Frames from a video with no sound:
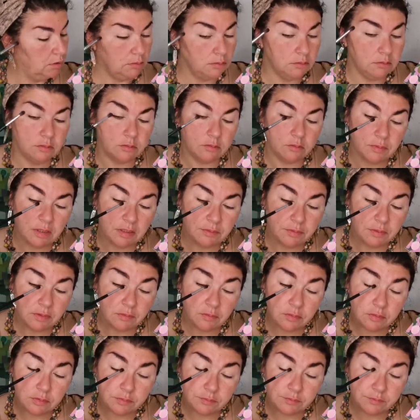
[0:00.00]
don't know, maybe
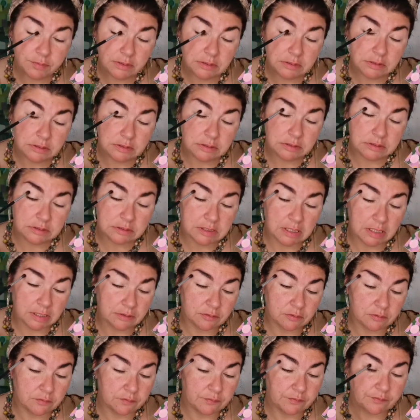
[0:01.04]
we'll build this
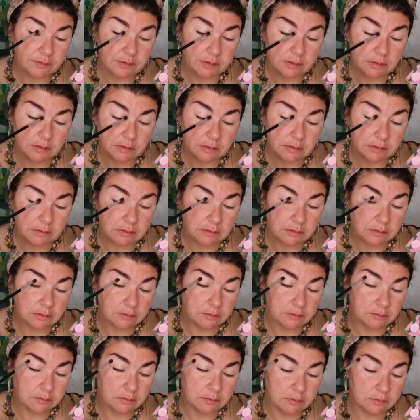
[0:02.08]
kind of
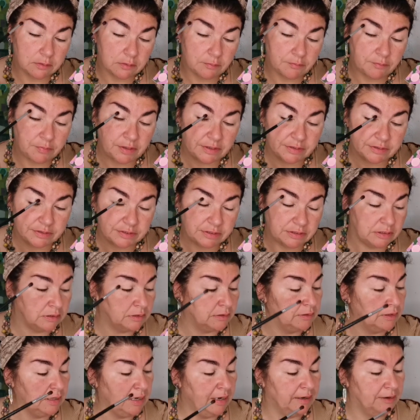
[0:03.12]

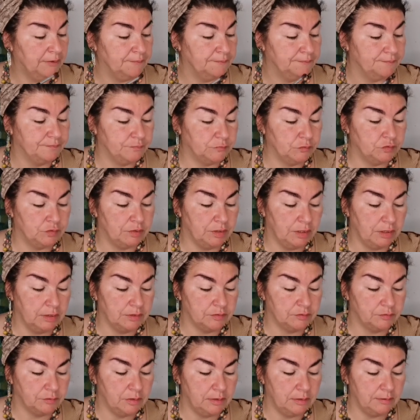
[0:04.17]
birdie eye today
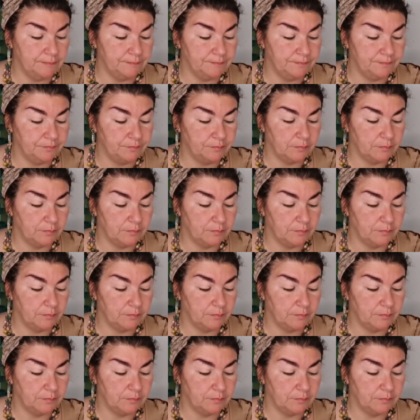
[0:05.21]
as well.